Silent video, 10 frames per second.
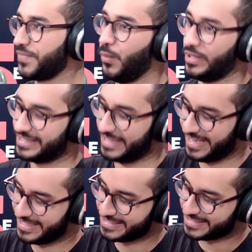One
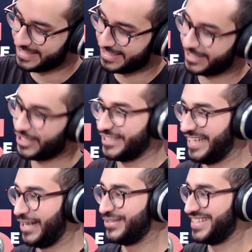slice cut
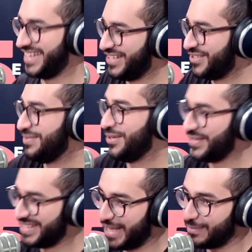out, the slice should be on
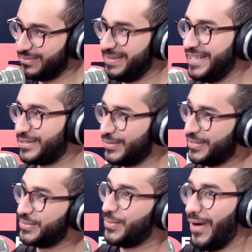this type of plate. So
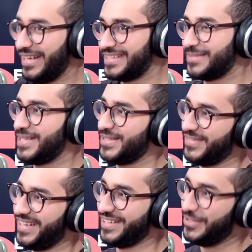it's quite
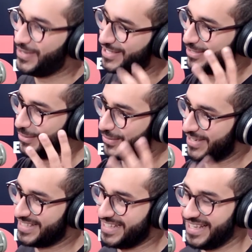specified and you actually go
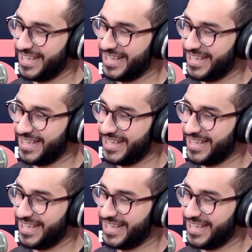crazy.